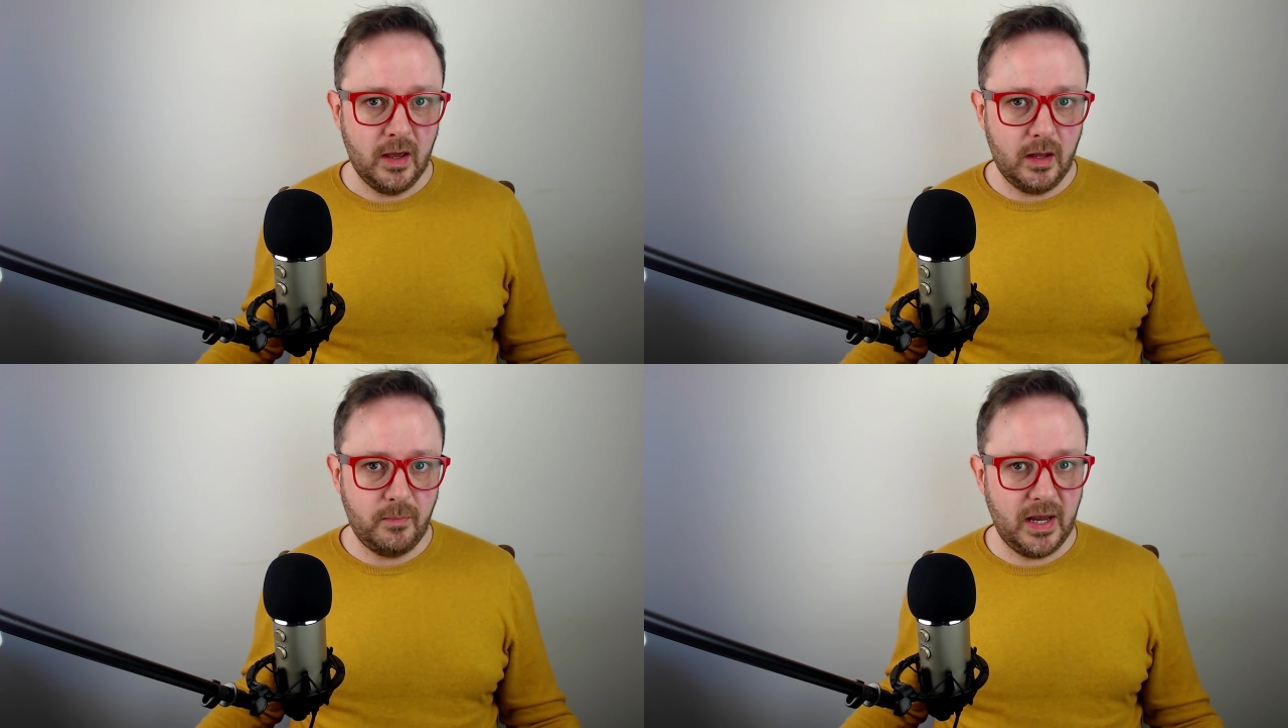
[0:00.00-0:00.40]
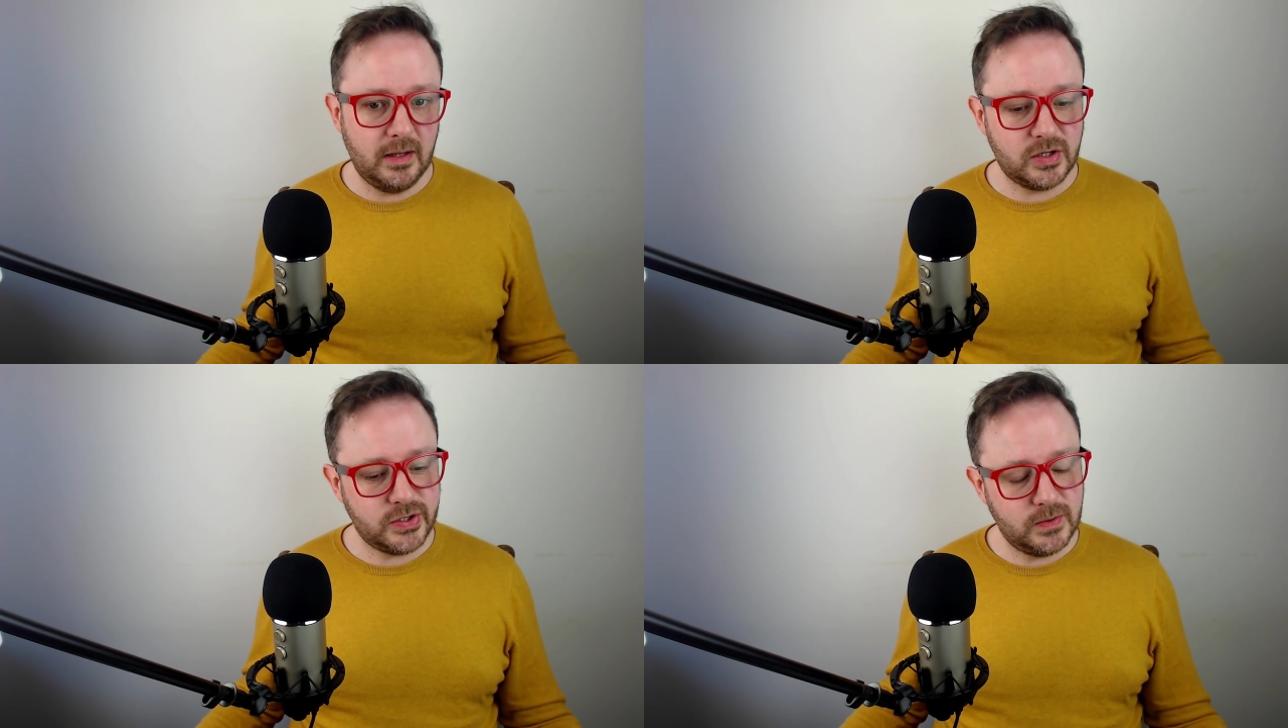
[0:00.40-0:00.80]
And
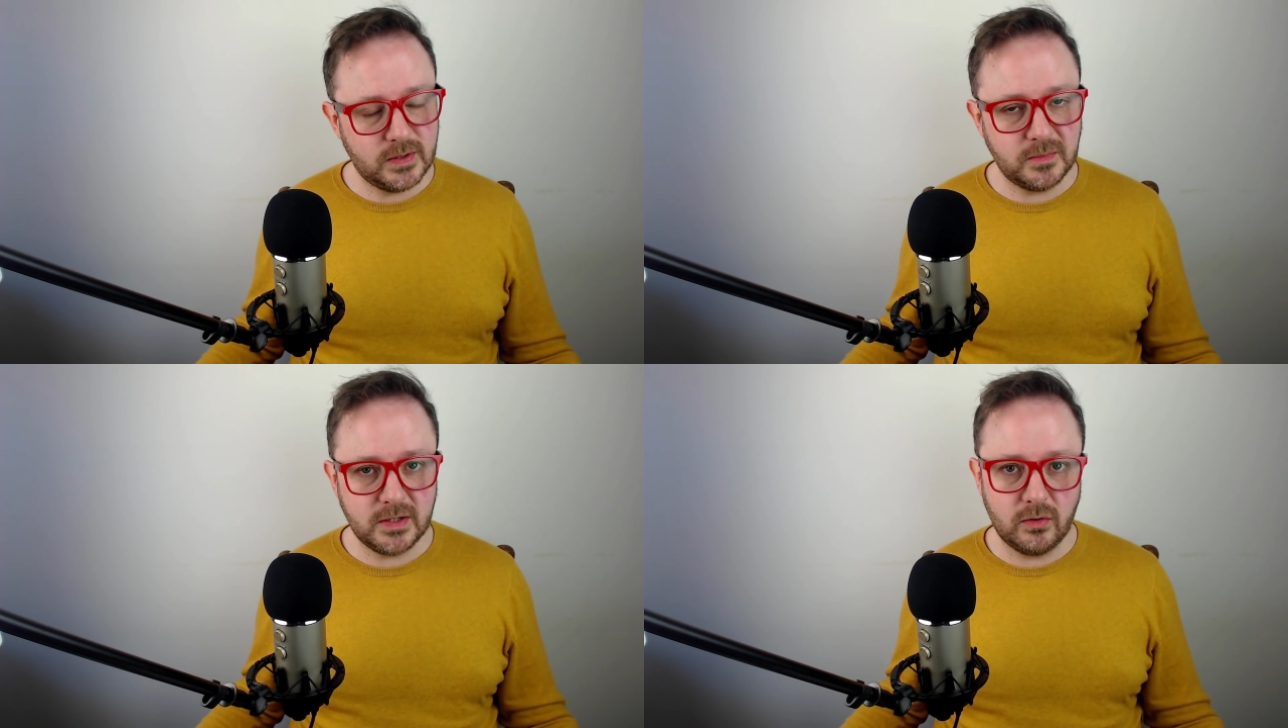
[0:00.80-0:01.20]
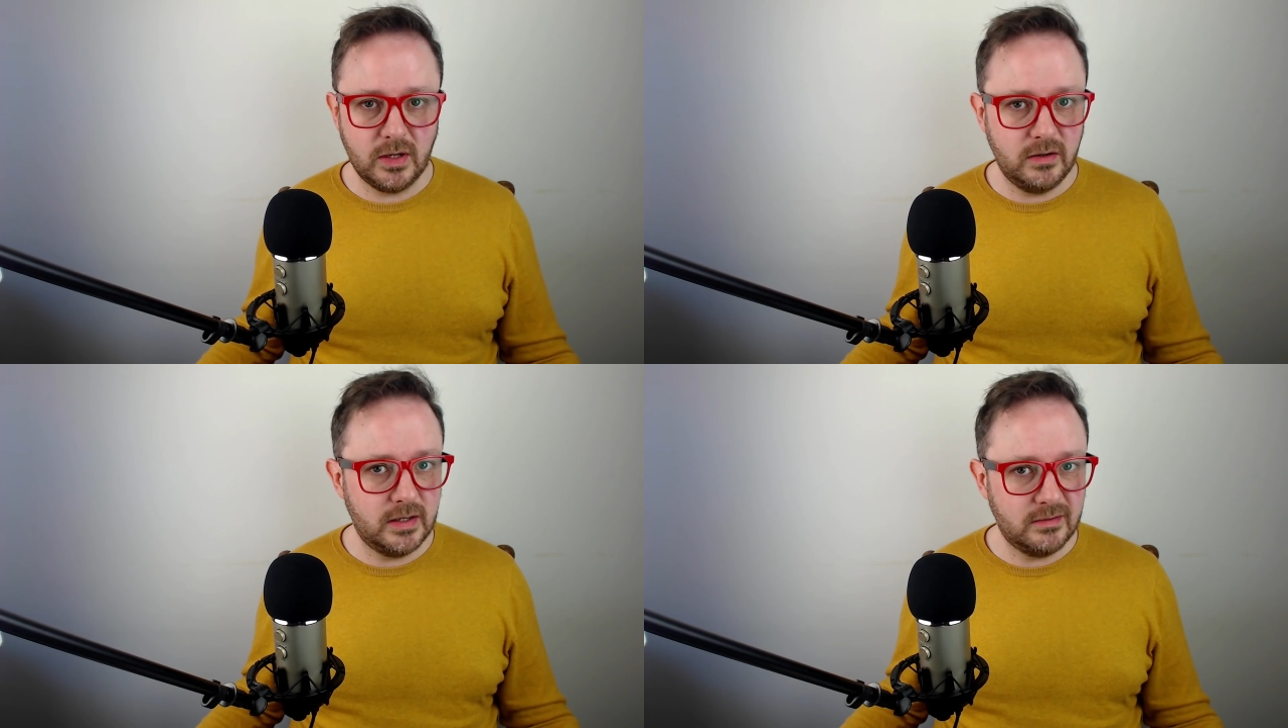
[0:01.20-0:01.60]
Payless shoes, I'm
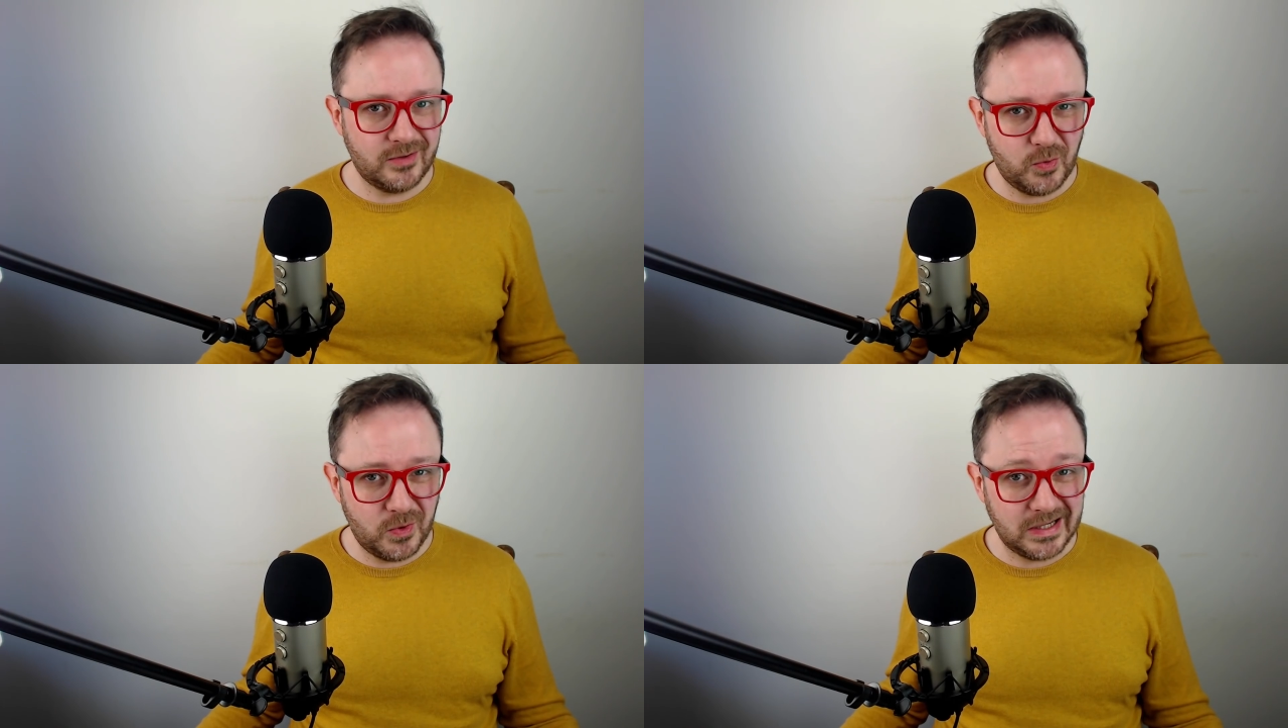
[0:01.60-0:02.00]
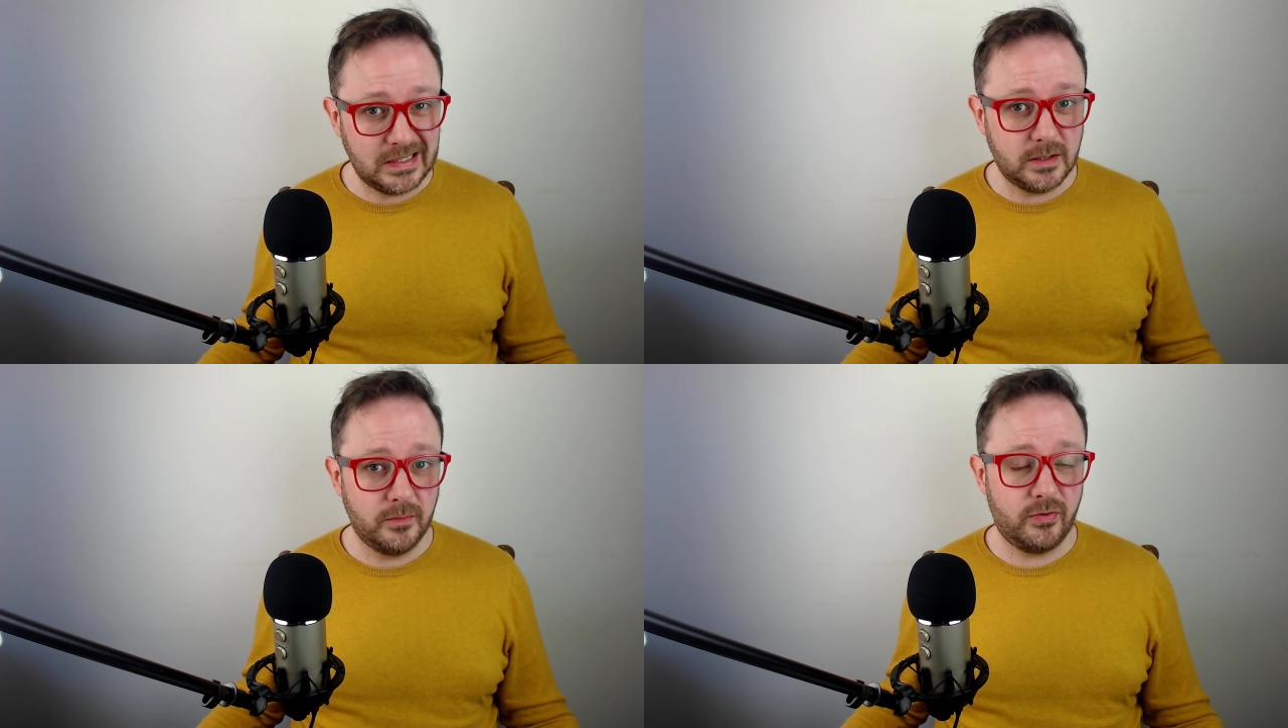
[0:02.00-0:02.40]
sorry, you didn't
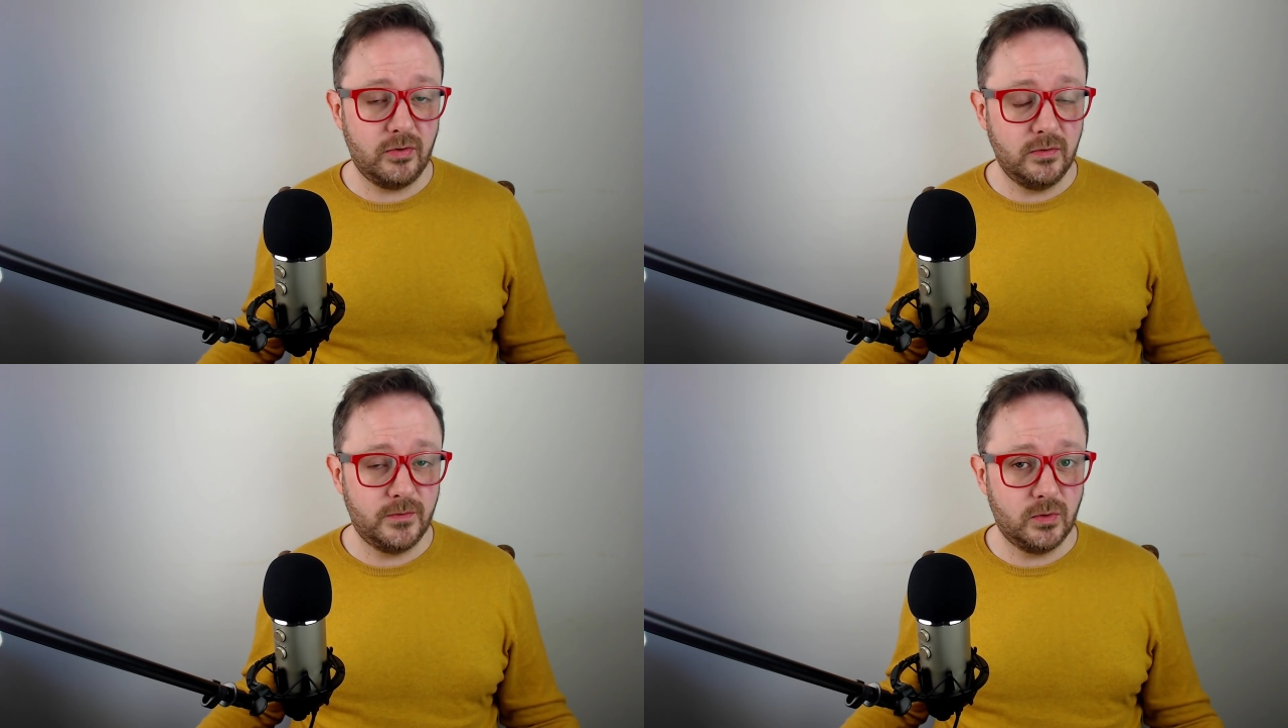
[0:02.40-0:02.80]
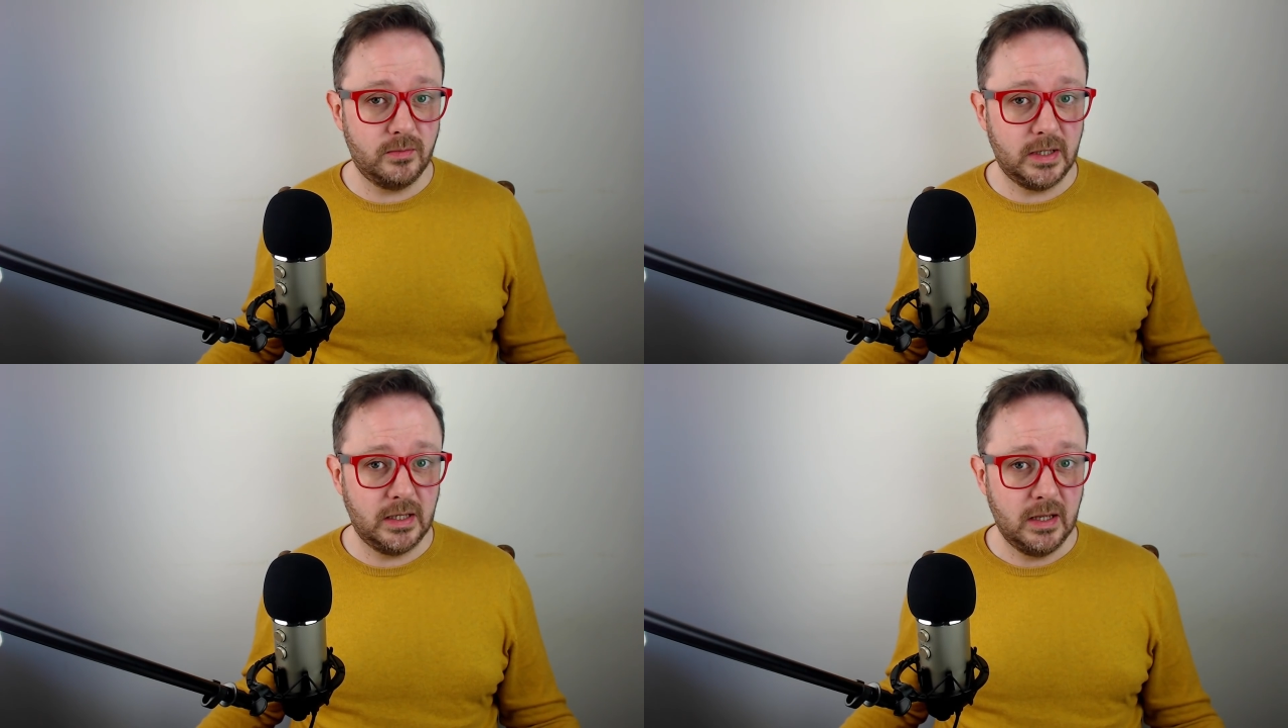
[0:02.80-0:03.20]
quite come through for
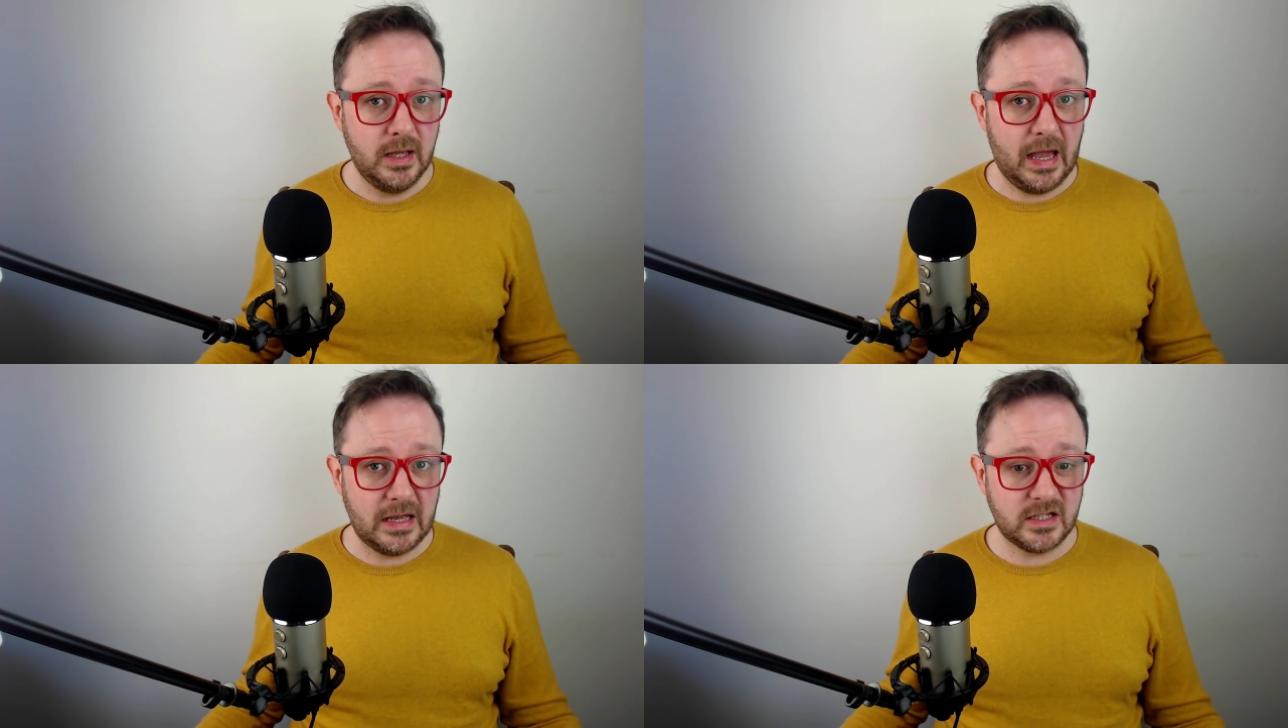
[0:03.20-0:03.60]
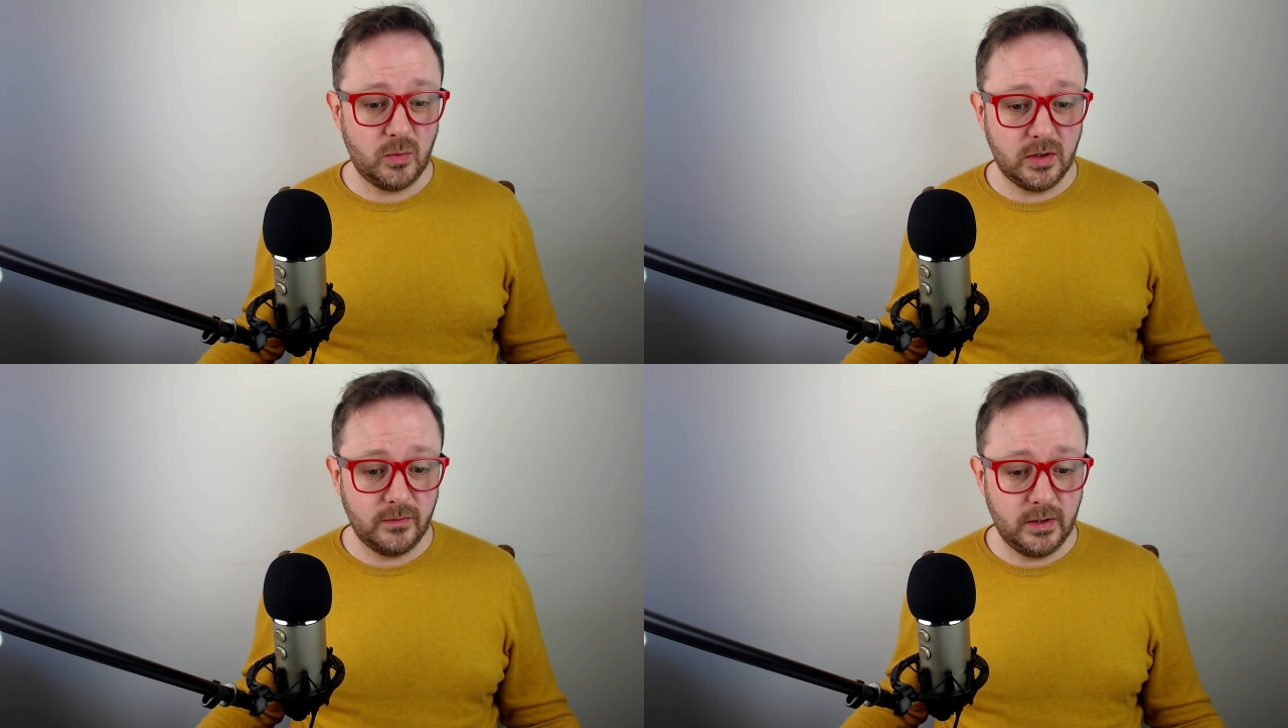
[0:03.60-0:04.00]
me as I
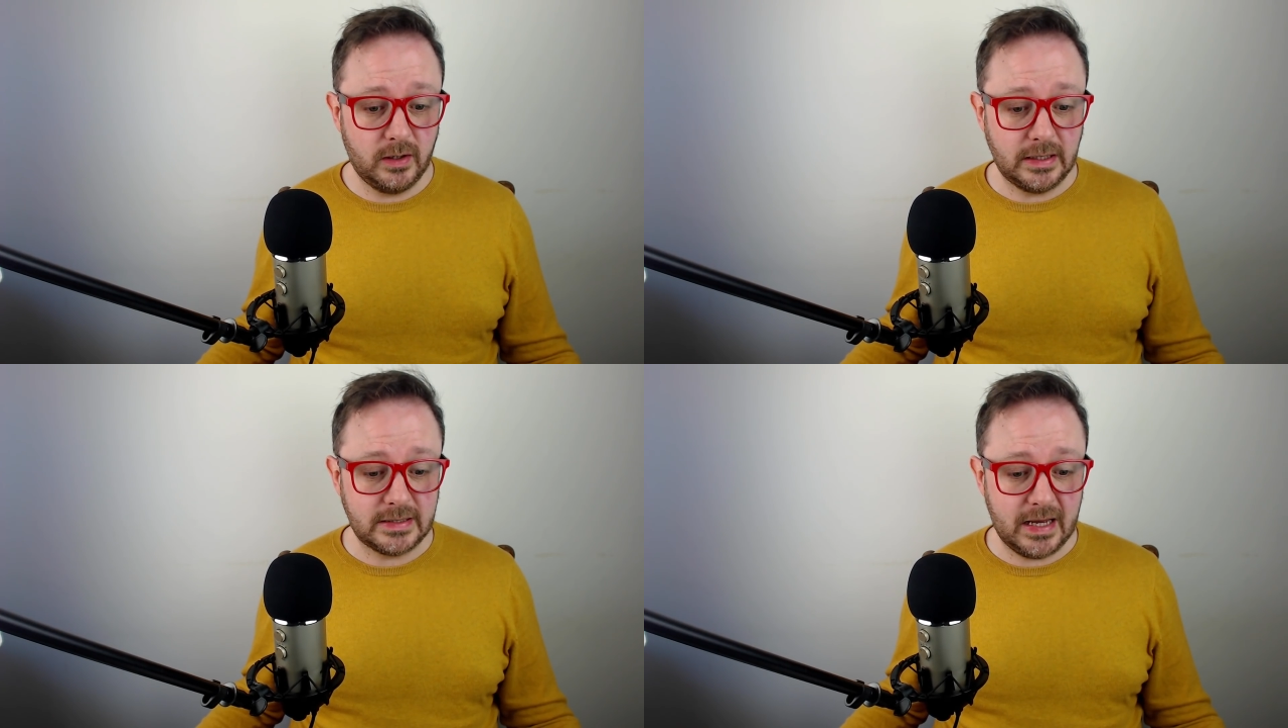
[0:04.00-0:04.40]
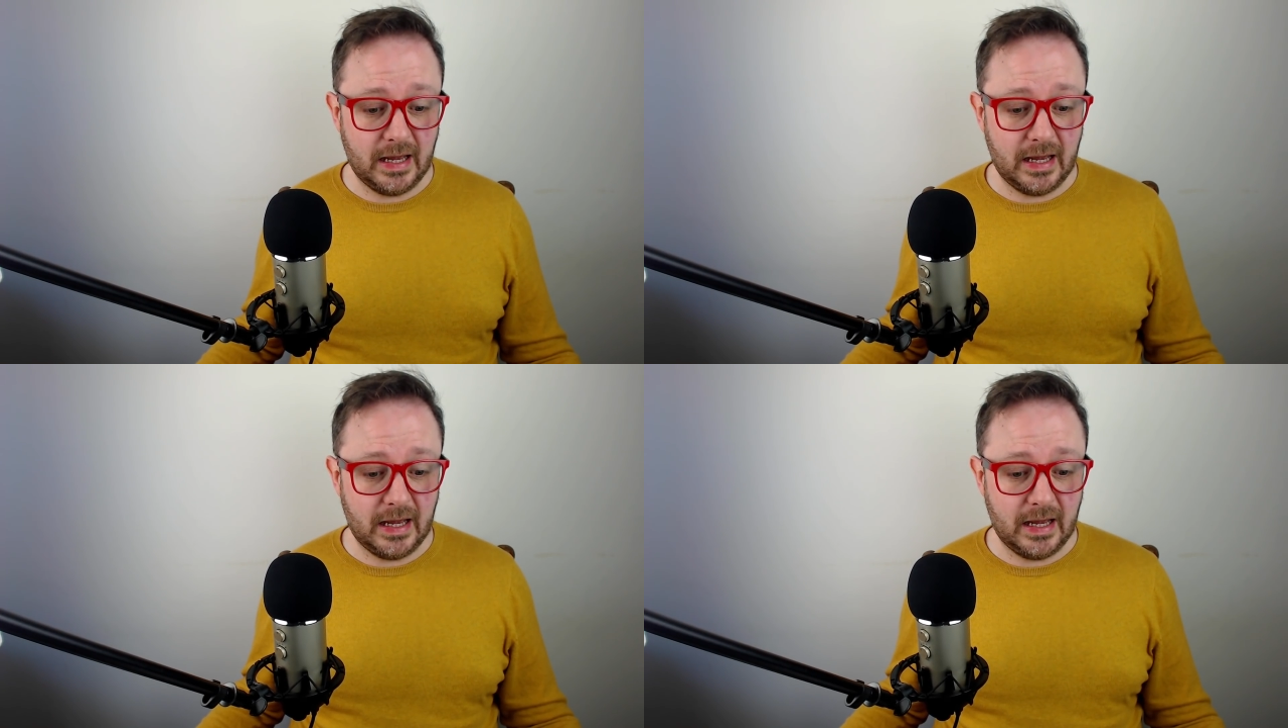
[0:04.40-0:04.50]
would have liked.